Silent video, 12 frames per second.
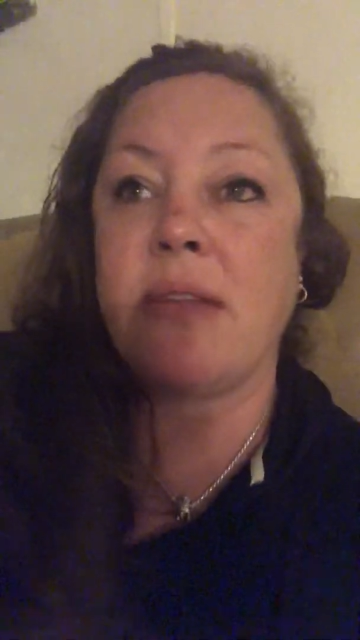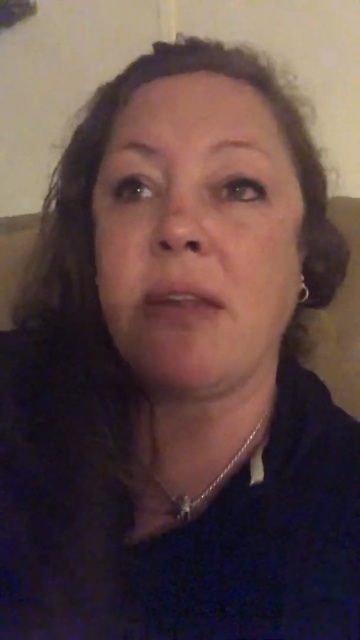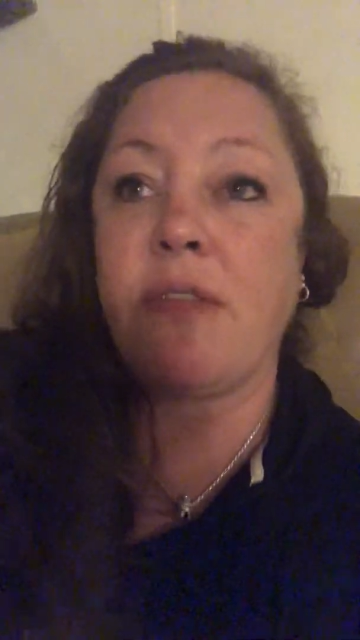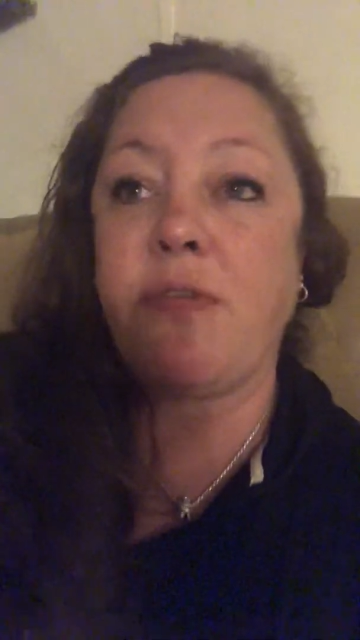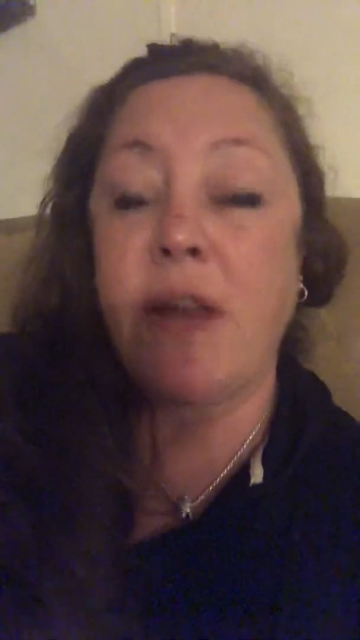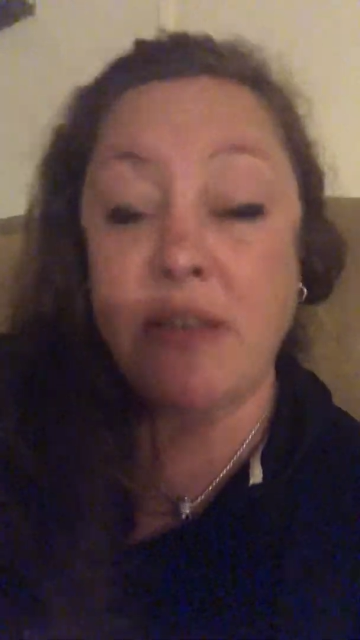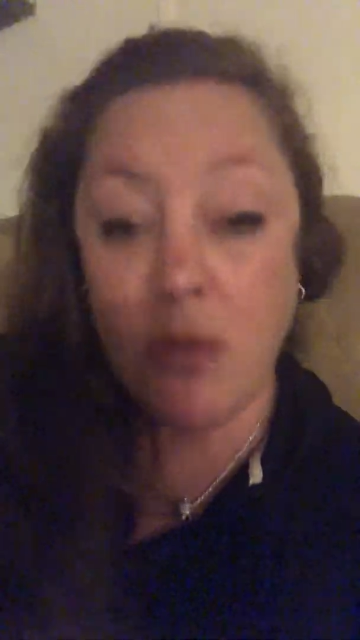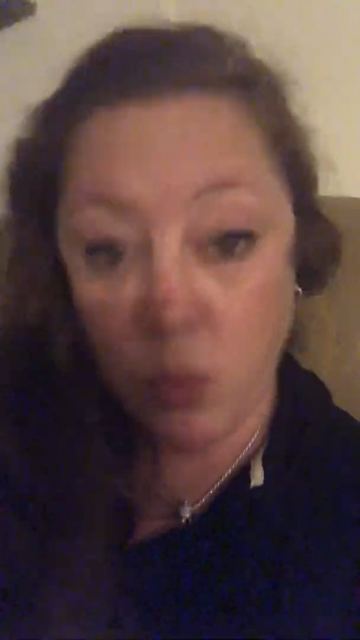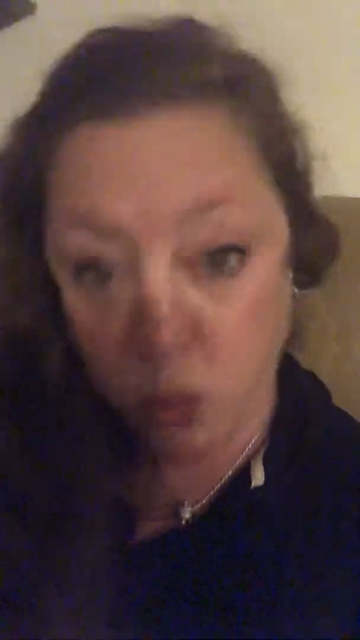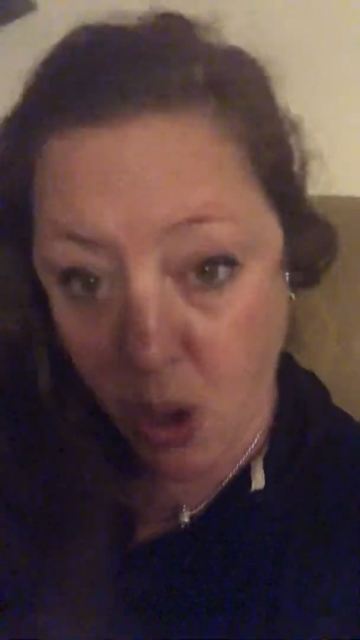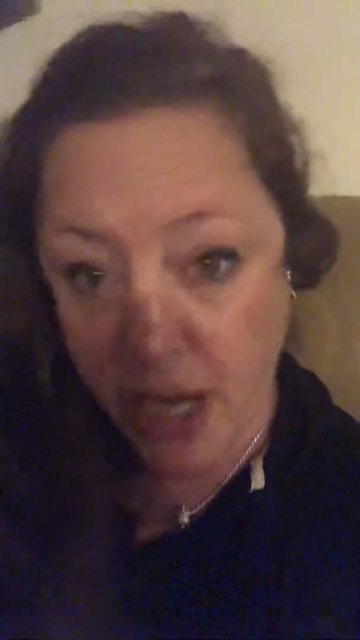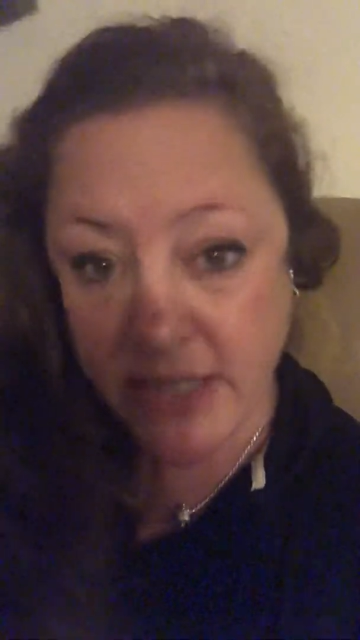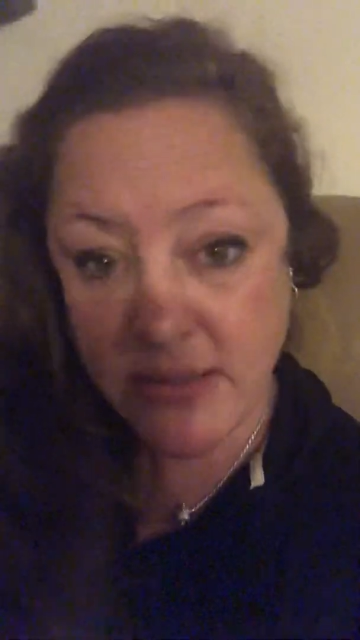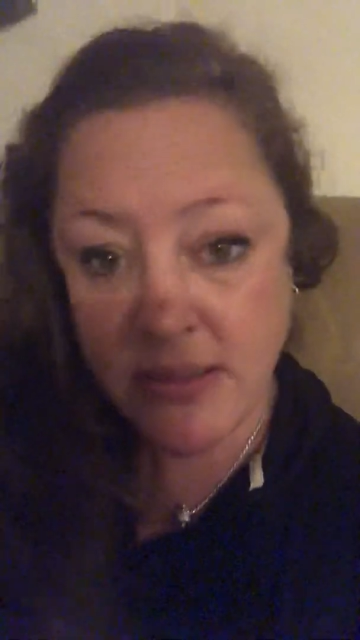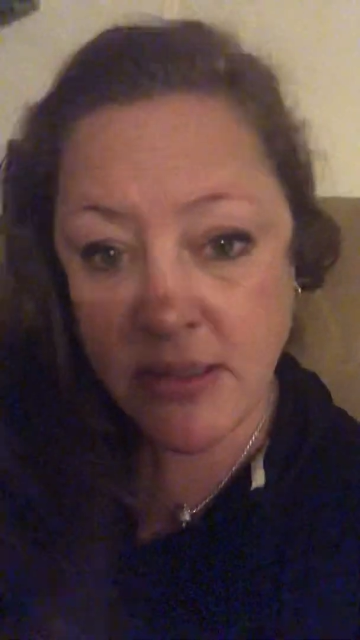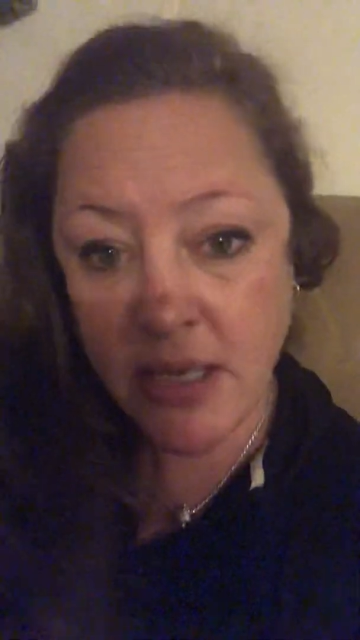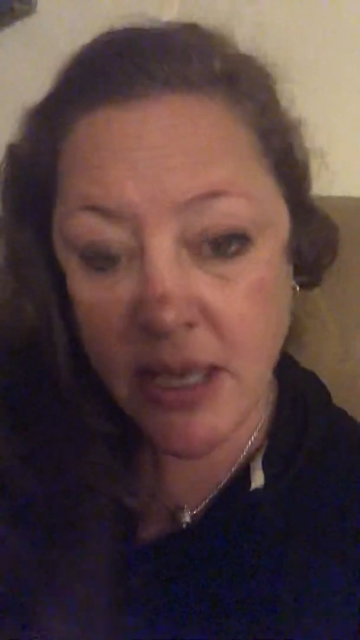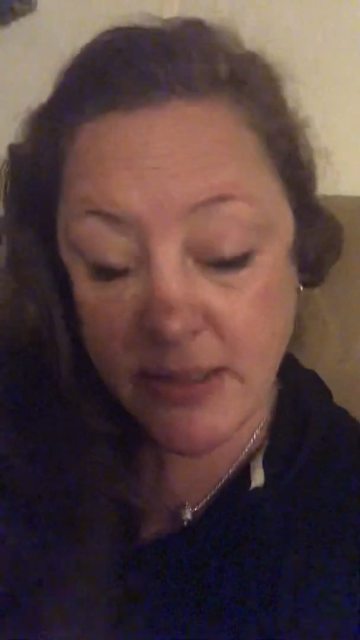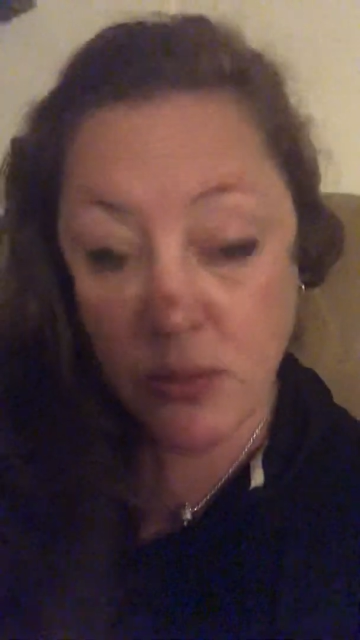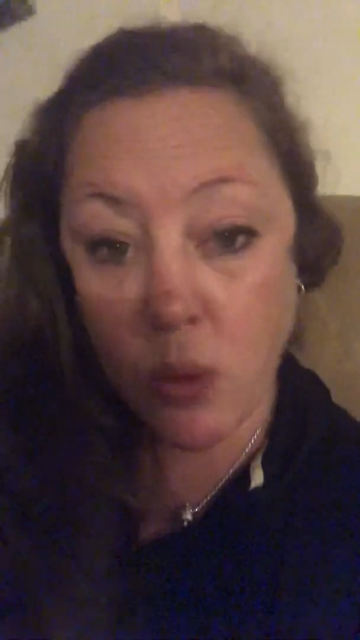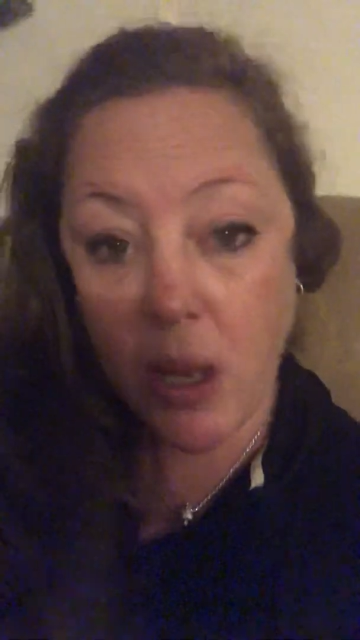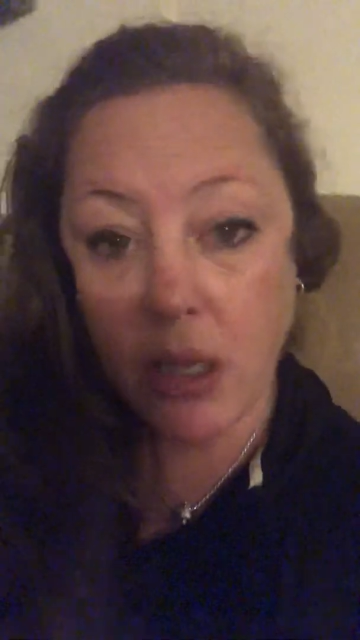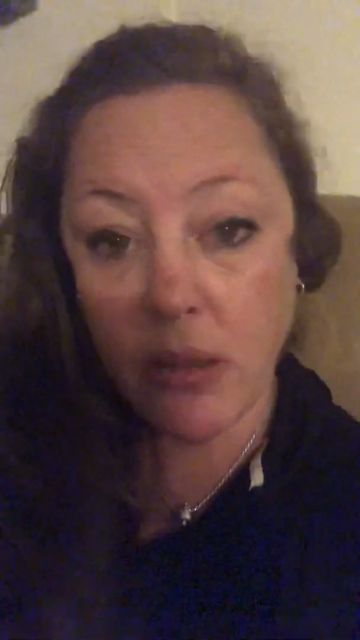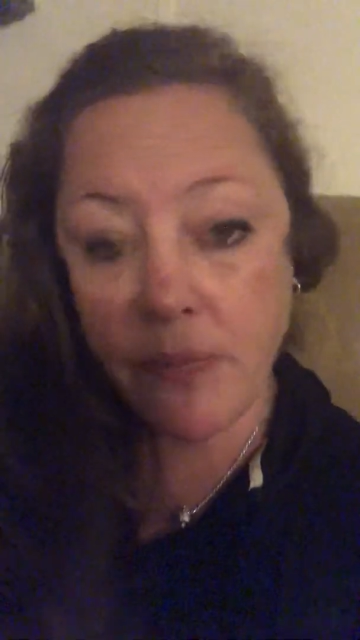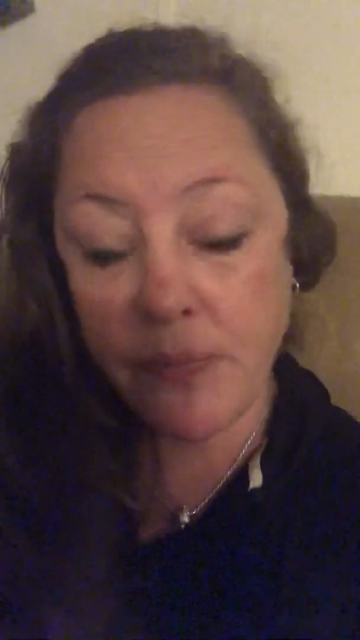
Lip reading: It affected whites as well.